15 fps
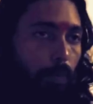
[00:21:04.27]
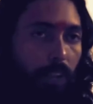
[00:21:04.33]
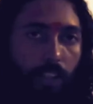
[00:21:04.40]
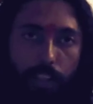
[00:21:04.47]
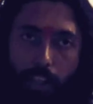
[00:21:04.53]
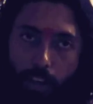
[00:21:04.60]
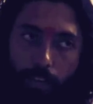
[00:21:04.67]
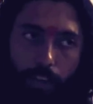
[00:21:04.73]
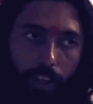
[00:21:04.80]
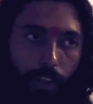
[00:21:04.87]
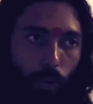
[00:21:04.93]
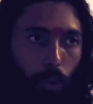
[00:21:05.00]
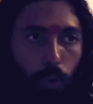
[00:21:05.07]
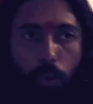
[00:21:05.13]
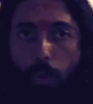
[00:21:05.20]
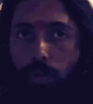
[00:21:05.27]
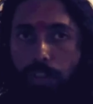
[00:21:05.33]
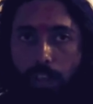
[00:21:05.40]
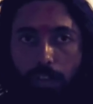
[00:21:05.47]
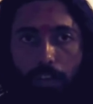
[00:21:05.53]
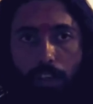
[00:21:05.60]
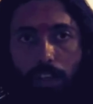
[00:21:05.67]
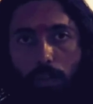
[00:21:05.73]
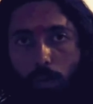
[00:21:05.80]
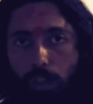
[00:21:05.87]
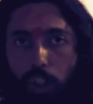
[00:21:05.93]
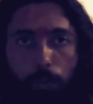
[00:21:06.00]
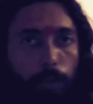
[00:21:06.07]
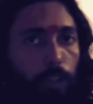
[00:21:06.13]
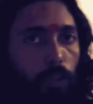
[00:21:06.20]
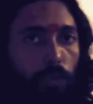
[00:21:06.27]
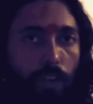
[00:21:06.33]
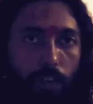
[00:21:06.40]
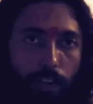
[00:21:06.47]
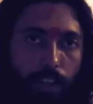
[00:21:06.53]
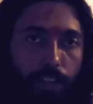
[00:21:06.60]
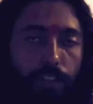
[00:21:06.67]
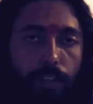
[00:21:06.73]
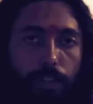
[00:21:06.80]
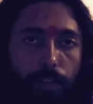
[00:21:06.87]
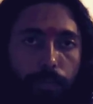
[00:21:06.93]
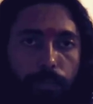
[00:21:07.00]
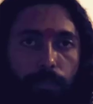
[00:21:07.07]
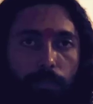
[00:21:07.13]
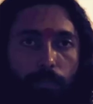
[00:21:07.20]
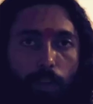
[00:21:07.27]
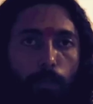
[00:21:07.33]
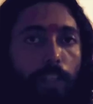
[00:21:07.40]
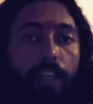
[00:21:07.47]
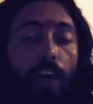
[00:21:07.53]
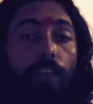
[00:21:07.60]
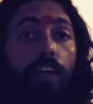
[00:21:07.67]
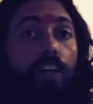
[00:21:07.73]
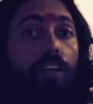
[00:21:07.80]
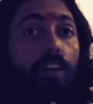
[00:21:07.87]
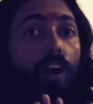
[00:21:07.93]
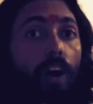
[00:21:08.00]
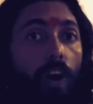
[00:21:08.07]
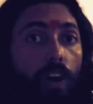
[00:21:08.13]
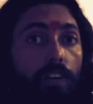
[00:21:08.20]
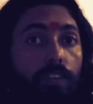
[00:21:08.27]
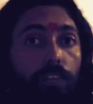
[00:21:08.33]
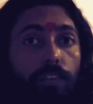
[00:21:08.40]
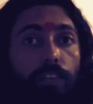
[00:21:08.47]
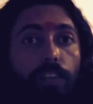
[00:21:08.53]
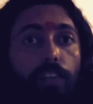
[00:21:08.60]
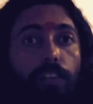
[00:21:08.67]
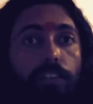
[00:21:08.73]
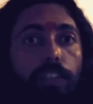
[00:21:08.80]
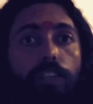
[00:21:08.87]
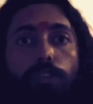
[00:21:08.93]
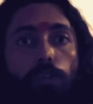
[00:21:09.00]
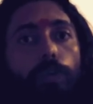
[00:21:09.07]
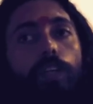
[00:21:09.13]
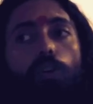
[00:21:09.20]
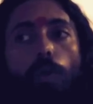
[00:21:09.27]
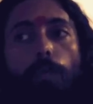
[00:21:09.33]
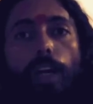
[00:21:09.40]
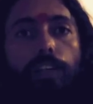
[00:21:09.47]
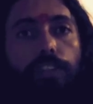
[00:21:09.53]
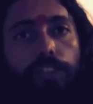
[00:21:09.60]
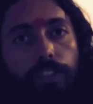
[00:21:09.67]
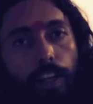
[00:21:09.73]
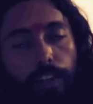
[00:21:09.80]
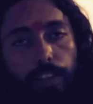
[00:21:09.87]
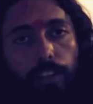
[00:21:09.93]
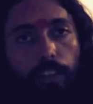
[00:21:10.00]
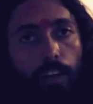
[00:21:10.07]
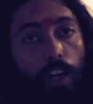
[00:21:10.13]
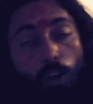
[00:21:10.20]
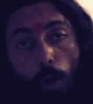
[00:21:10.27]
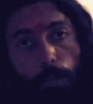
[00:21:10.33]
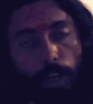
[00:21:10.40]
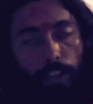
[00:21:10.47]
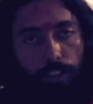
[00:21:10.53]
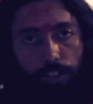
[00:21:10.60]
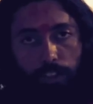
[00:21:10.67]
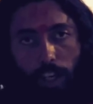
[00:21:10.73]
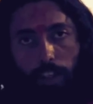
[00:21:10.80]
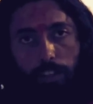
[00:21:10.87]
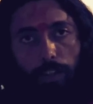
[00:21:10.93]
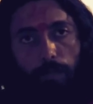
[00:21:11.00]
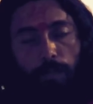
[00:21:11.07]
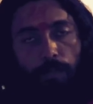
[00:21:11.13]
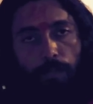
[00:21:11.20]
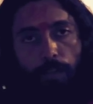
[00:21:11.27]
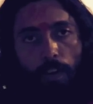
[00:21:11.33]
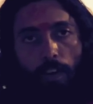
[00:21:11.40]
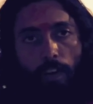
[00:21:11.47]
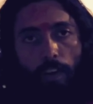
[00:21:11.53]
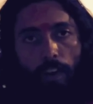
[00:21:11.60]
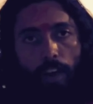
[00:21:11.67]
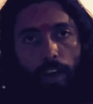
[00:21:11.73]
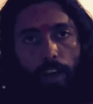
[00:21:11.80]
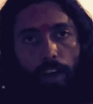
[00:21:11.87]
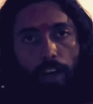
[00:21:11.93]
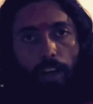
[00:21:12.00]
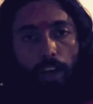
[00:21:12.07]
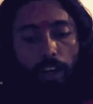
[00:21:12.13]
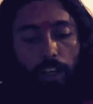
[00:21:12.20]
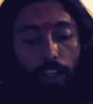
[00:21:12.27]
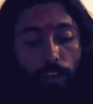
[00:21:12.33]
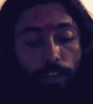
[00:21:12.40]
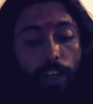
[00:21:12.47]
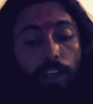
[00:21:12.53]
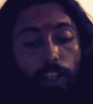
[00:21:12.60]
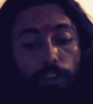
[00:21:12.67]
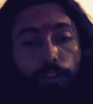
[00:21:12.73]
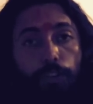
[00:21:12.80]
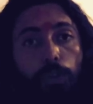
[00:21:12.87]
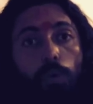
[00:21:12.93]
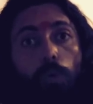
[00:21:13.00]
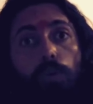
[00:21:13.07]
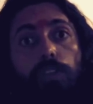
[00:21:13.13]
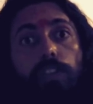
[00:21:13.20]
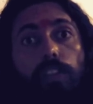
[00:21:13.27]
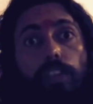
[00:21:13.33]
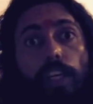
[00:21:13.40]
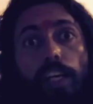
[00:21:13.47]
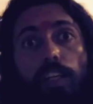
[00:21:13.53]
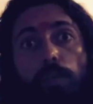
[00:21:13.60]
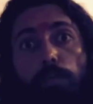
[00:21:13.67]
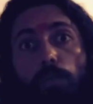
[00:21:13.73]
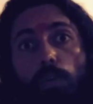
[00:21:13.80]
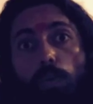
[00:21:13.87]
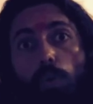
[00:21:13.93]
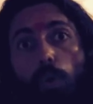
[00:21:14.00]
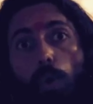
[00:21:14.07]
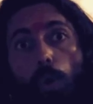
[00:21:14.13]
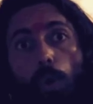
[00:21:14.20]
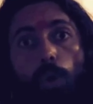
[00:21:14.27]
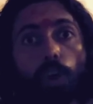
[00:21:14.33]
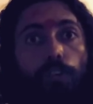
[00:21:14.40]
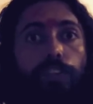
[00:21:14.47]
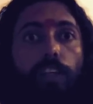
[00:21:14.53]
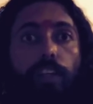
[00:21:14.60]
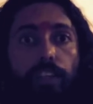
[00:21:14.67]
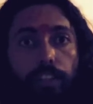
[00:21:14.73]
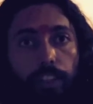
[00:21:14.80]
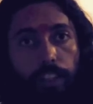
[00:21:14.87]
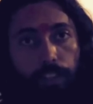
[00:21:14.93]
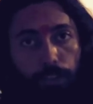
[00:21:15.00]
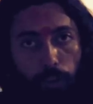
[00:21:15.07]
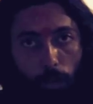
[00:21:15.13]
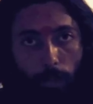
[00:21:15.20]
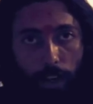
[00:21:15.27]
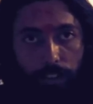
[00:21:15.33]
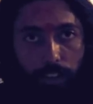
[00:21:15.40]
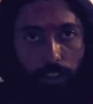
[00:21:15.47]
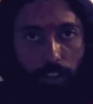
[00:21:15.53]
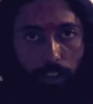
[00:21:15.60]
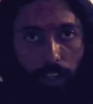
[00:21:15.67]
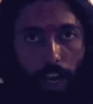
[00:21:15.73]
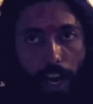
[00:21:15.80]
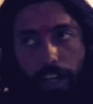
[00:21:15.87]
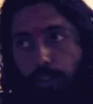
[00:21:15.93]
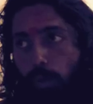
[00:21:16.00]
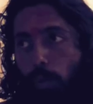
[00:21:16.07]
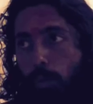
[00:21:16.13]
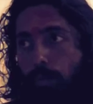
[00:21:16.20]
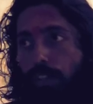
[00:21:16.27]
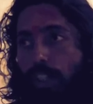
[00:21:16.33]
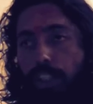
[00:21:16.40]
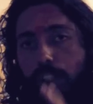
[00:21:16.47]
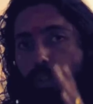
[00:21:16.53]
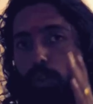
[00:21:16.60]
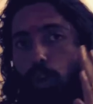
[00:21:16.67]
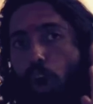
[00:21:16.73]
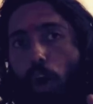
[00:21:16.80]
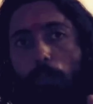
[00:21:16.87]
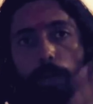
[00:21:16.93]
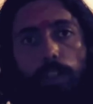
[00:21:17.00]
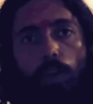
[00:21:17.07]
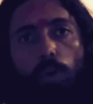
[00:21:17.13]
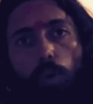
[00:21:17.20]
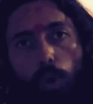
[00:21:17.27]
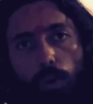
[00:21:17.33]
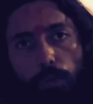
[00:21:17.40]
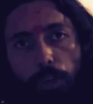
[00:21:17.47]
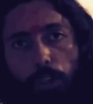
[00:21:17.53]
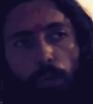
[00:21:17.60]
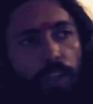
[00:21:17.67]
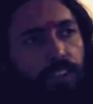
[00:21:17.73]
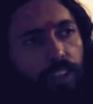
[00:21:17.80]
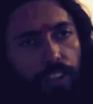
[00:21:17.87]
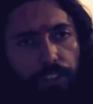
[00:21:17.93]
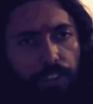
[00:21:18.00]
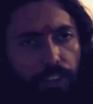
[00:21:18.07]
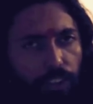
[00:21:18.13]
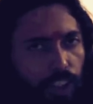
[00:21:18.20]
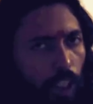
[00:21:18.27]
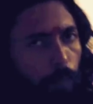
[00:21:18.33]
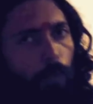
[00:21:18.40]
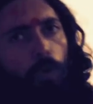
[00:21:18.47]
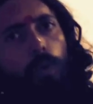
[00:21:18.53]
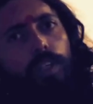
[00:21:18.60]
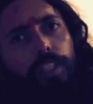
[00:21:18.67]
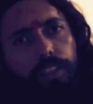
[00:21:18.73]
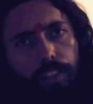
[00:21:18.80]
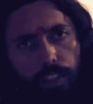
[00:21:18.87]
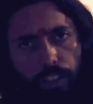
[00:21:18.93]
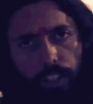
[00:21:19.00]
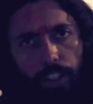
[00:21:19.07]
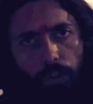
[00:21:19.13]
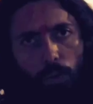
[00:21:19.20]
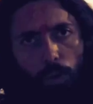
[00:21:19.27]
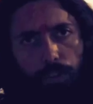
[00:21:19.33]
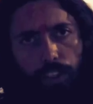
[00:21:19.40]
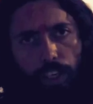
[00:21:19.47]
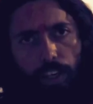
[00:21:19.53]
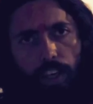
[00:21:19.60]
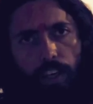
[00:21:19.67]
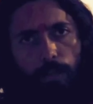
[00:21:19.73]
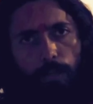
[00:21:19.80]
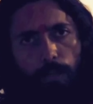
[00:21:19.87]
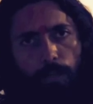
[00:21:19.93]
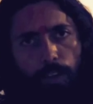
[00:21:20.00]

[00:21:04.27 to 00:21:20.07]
it be legal ways or social ways or spiritual ways, but I will not give you a copyright strike. Even if you take whole of the content from my channel and you just copy the whole video and just re-upload it in your channel